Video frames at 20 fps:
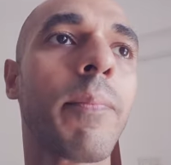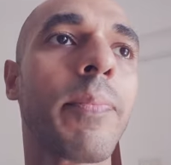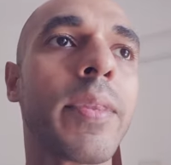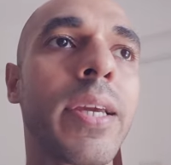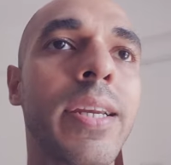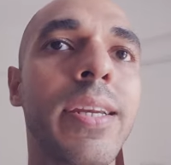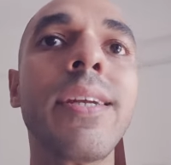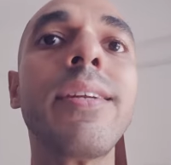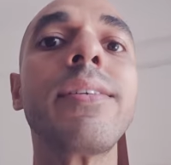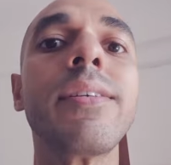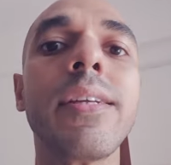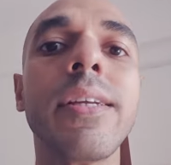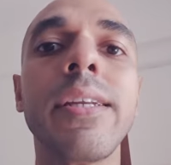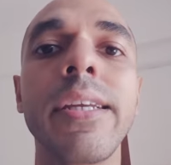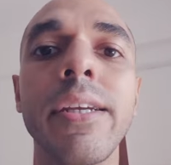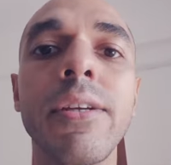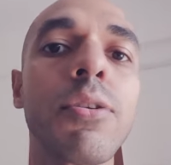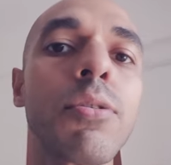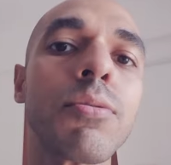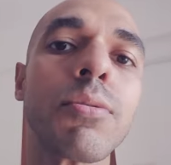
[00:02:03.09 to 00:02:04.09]
They didn't really
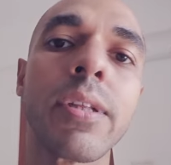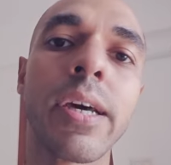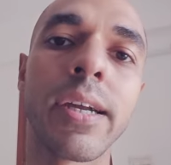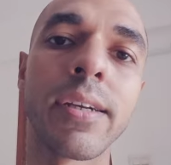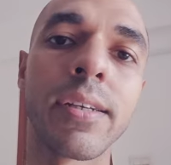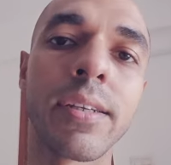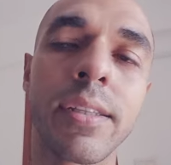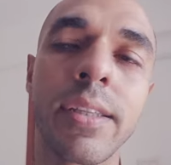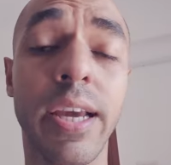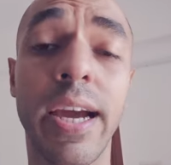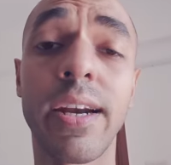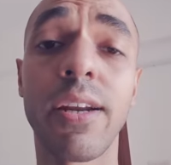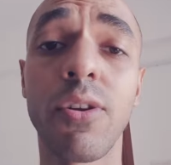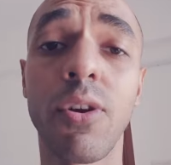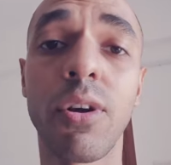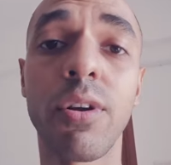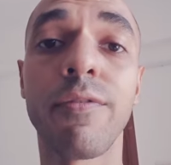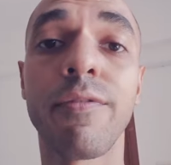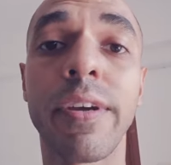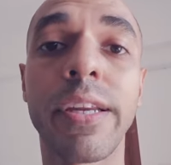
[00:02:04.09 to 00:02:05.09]
need to do that. They had a
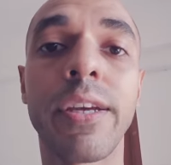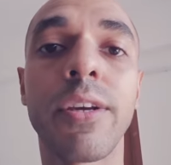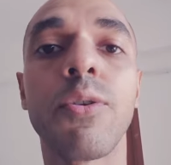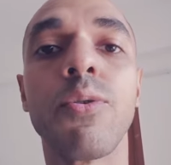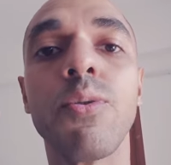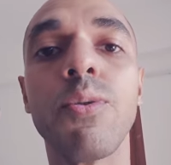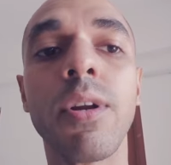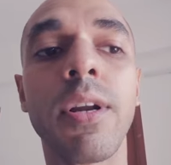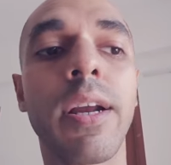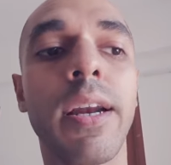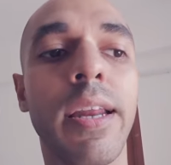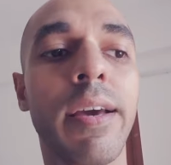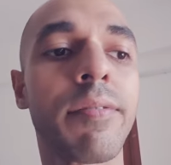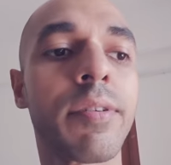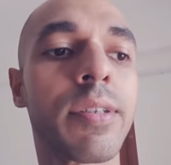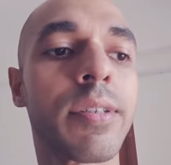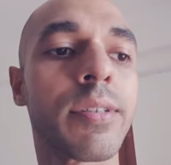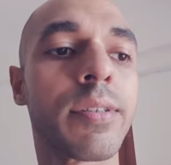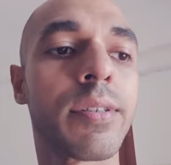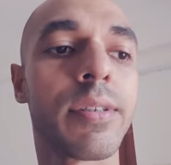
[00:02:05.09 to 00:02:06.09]
lot of very cool,
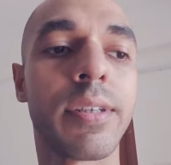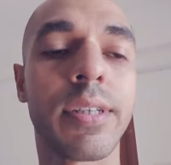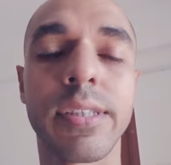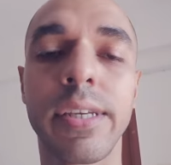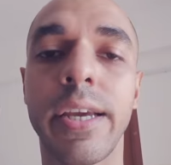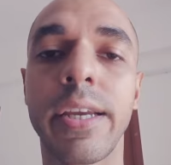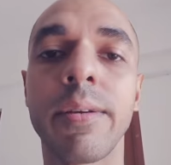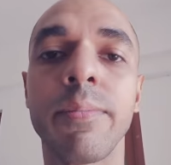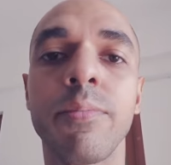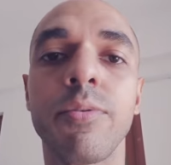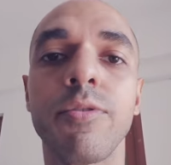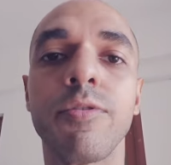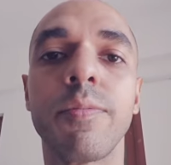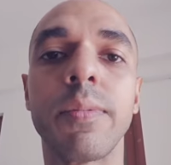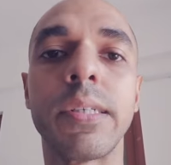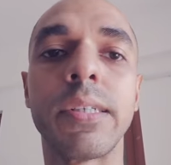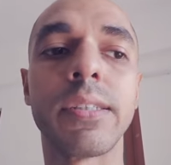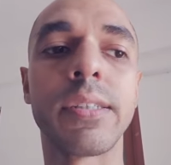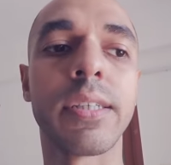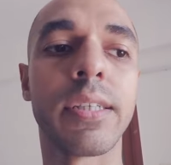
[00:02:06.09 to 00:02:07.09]
clever design
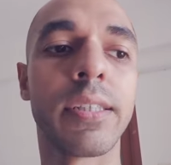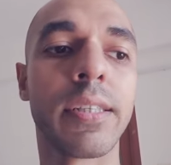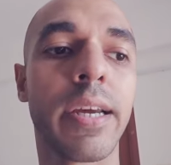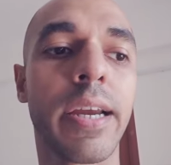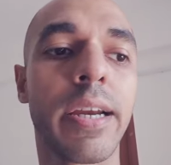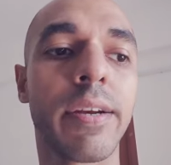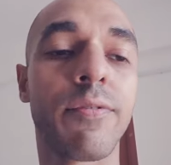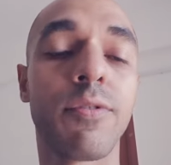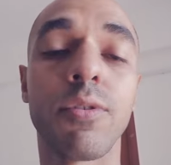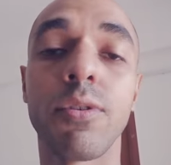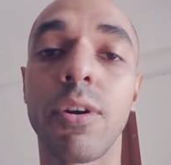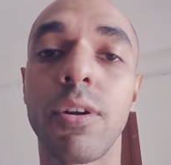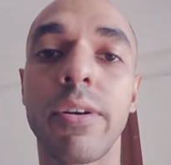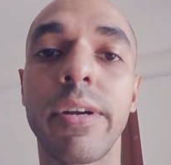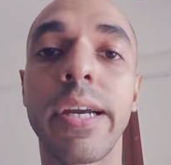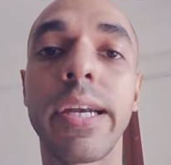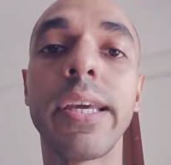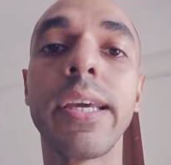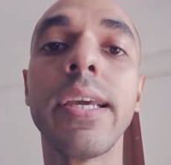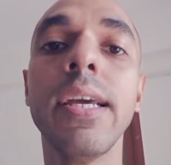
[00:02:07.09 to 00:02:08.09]
improvements in their headphone
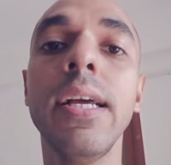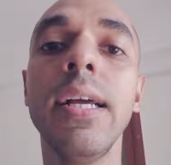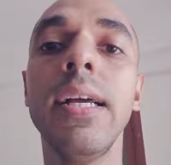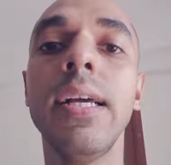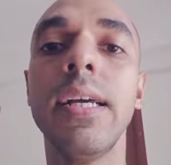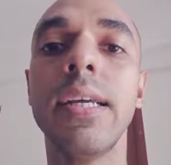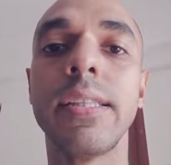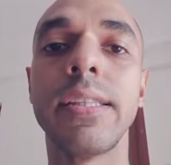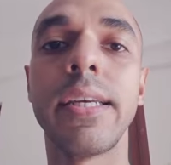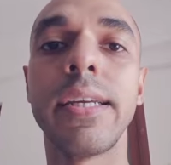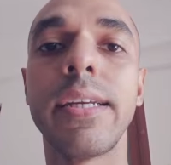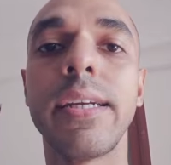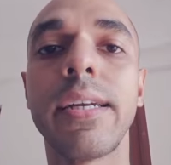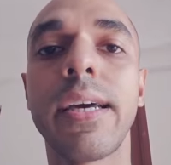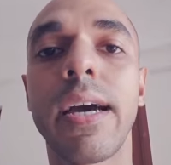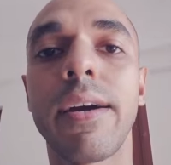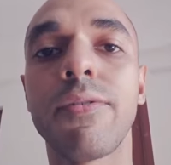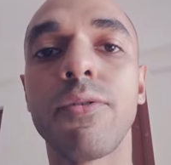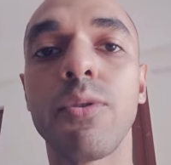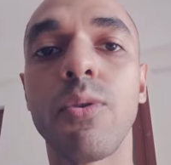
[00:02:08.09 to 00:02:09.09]
already. They didn't
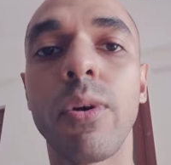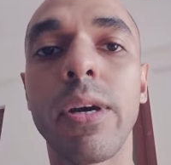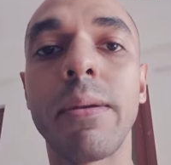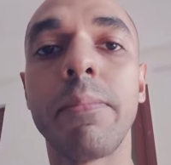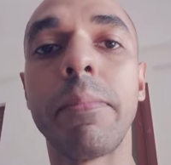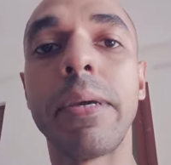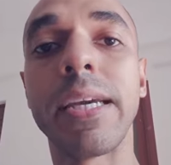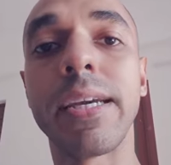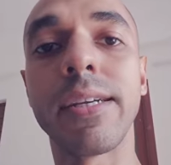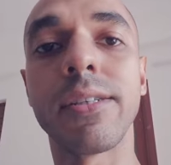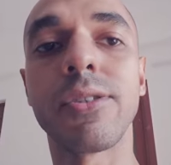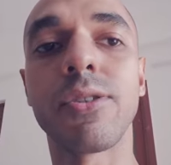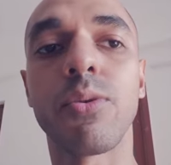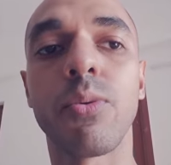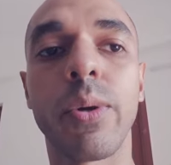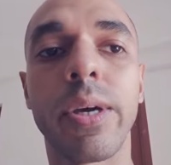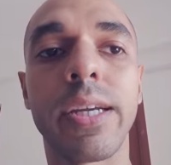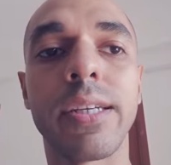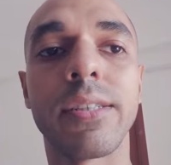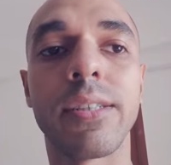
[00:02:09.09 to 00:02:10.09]
have to go and make it
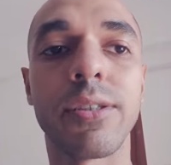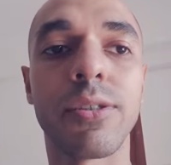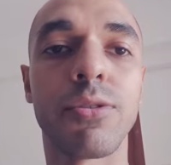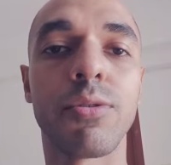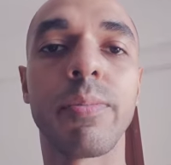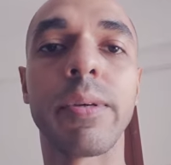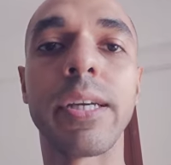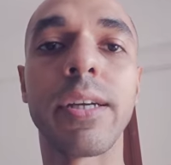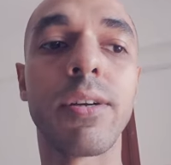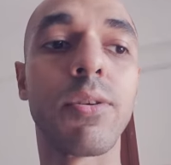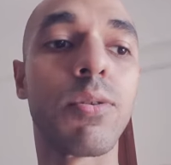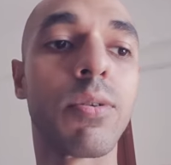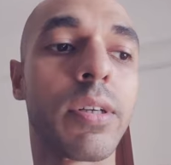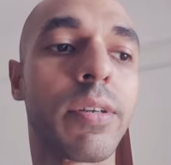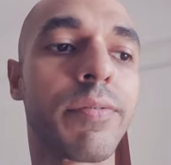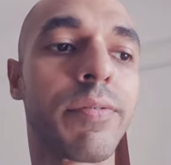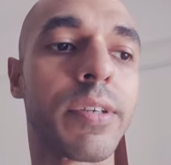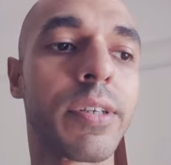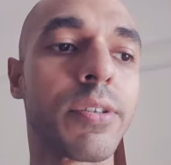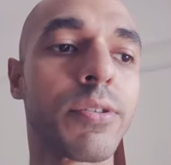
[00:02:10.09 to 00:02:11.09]
square just to make it look
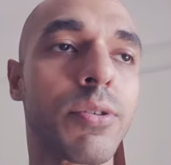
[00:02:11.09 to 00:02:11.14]
different.